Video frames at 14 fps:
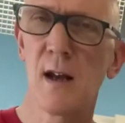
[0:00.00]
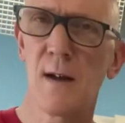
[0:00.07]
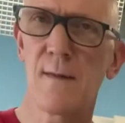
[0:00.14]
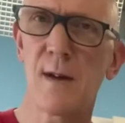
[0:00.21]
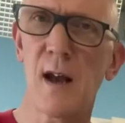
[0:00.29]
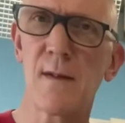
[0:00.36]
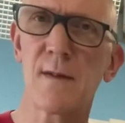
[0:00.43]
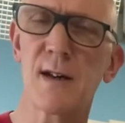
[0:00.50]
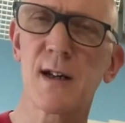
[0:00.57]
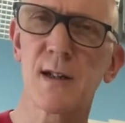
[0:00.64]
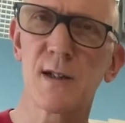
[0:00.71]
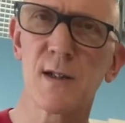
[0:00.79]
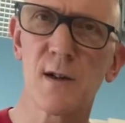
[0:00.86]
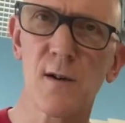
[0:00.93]
If you have any
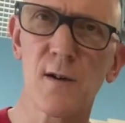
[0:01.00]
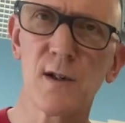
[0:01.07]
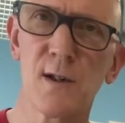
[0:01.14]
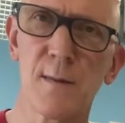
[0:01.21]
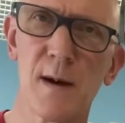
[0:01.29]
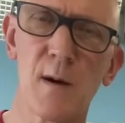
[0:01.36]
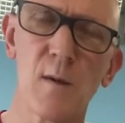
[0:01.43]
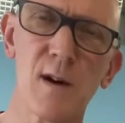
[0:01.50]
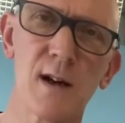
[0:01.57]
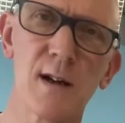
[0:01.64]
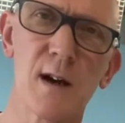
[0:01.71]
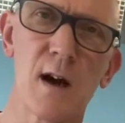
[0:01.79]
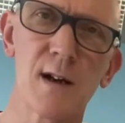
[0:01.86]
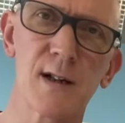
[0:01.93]
concerns, you might want
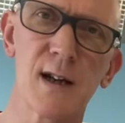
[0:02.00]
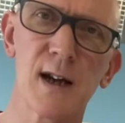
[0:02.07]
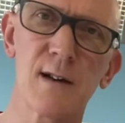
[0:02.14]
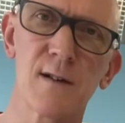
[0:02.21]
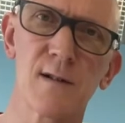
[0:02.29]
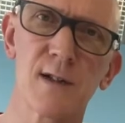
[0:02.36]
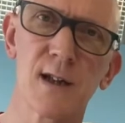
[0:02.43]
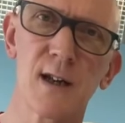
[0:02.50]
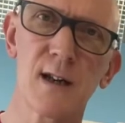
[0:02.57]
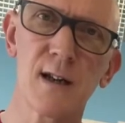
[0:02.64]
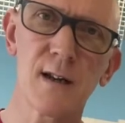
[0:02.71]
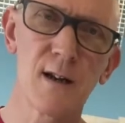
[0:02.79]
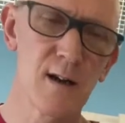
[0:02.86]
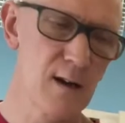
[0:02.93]
to contact your
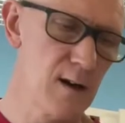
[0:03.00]
city